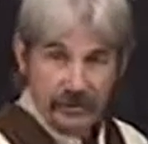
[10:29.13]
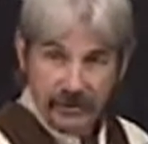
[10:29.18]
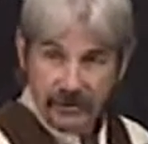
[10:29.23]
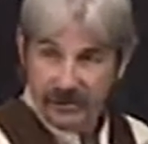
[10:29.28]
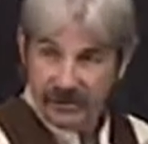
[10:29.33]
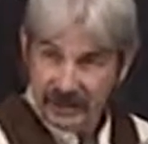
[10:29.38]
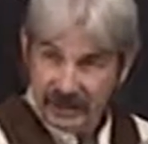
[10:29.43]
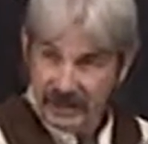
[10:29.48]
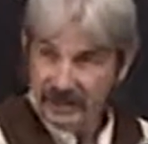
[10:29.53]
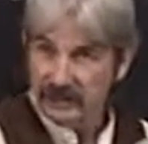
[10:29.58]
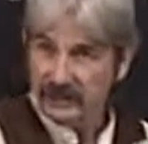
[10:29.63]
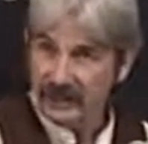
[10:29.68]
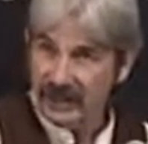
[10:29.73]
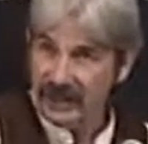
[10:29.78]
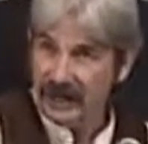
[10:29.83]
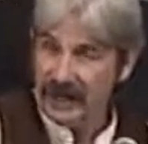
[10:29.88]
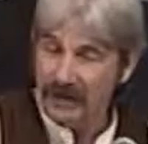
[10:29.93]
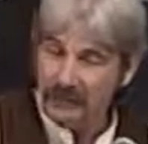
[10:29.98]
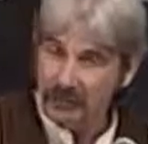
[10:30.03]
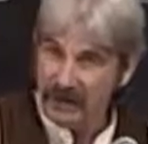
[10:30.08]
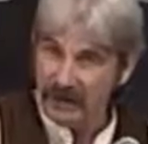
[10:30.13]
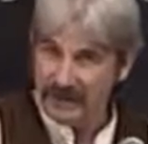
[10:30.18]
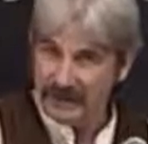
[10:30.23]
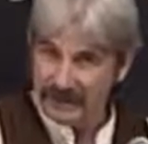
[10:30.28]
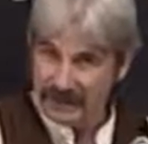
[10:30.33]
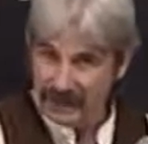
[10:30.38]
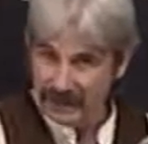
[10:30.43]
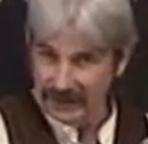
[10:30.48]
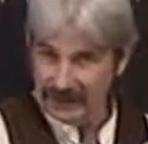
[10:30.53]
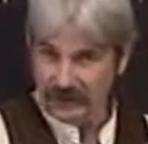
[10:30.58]
the things that I've
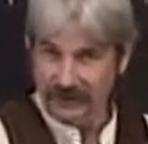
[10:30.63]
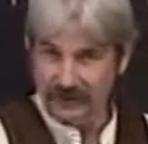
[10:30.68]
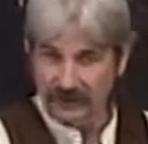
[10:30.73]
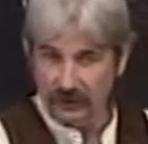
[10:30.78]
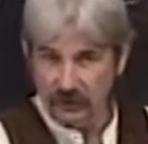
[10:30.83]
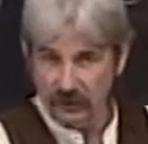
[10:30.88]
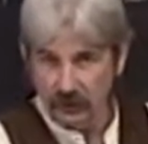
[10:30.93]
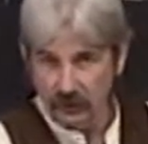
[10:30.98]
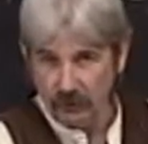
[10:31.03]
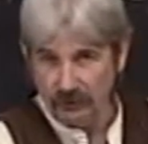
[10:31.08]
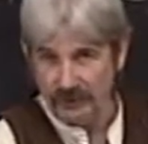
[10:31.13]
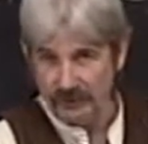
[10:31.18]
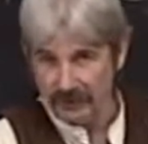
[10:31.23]
been telling you